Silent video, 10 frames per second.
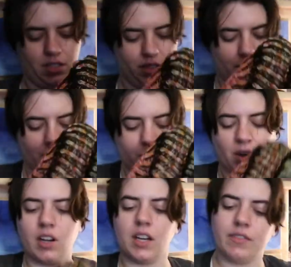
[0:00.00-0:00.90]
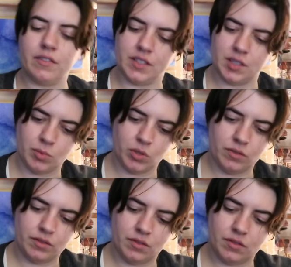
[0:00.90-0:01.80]
the stitch marker even
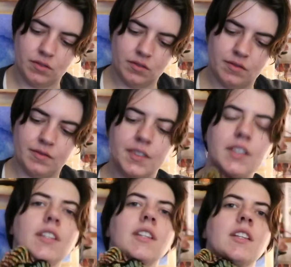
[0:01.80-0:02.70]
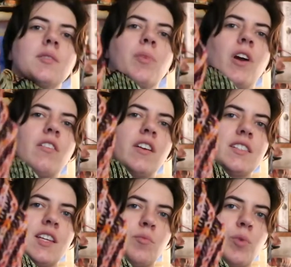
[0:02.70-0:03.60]
visible? This progress
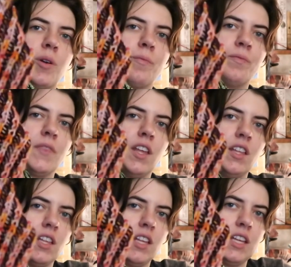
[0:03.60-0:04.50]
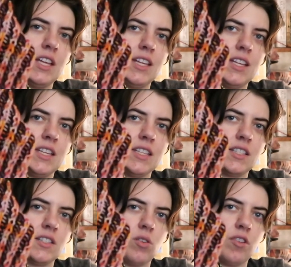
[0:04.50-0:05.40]
keeper.
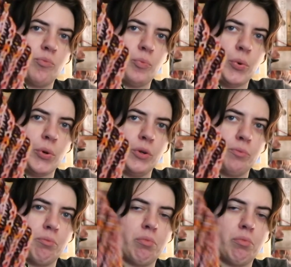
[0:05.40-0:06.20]
So I put